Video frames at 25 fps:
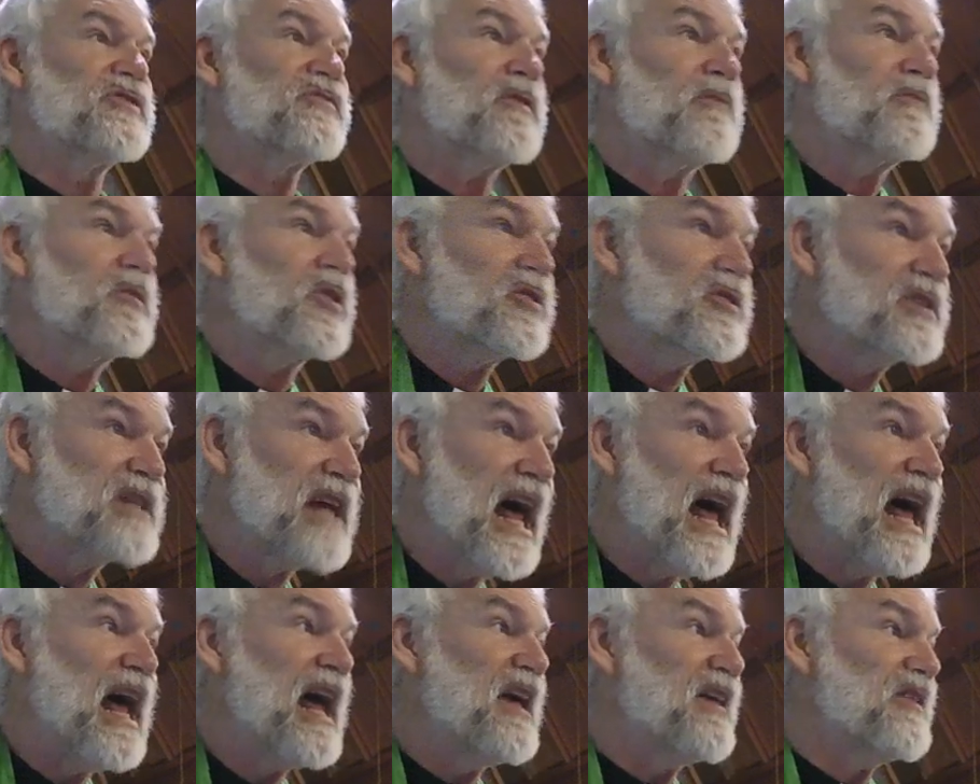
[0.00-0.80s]
from your
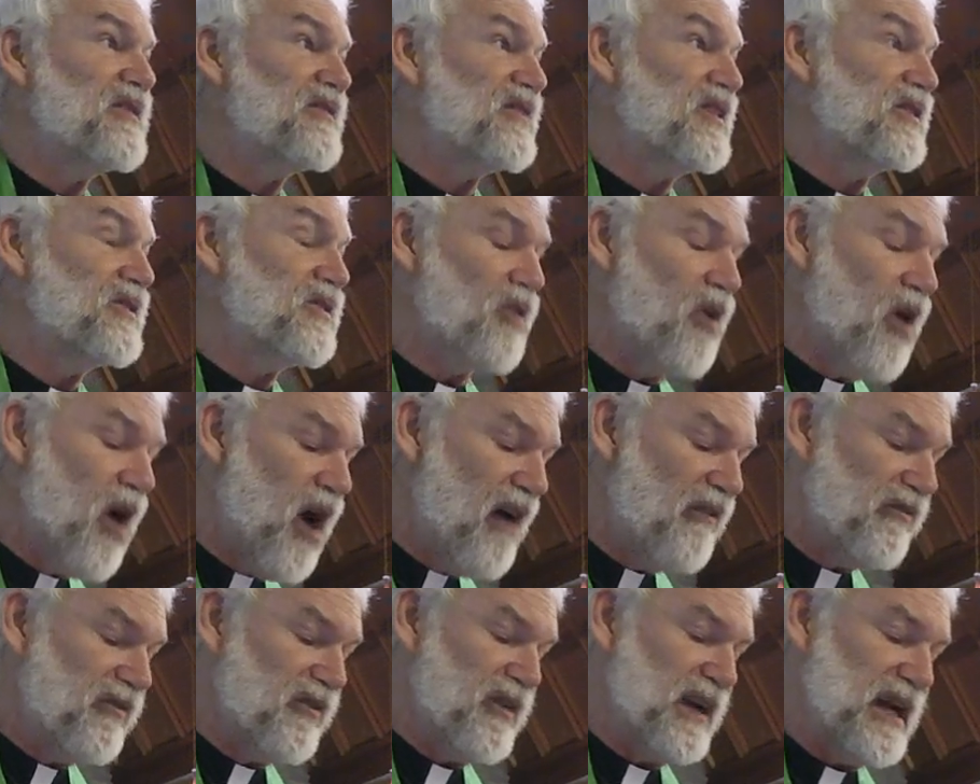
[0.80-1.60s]
tithes and your
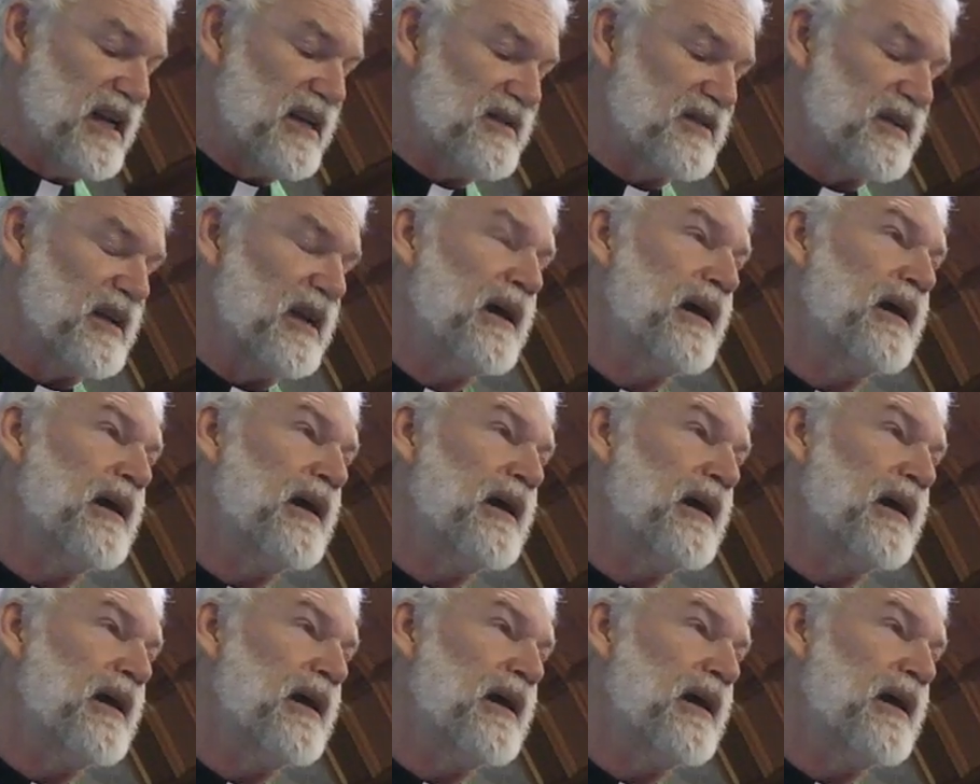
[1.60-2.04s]
offerings.